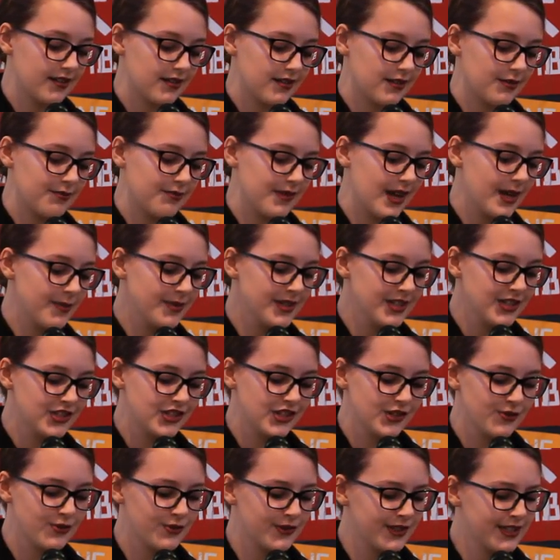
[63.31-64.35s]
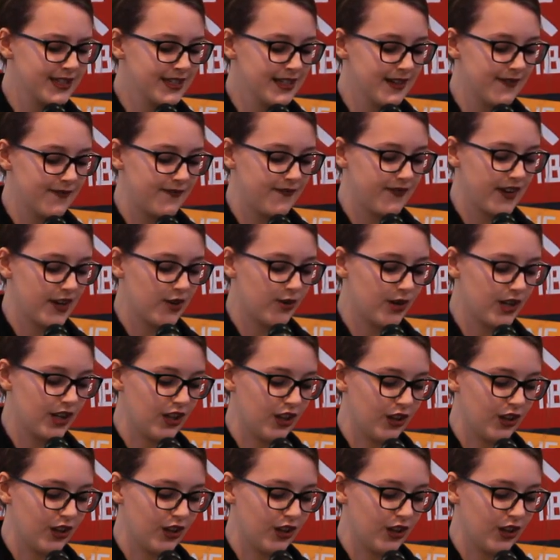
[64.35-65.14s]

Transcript: then maybe she wouldn't have felt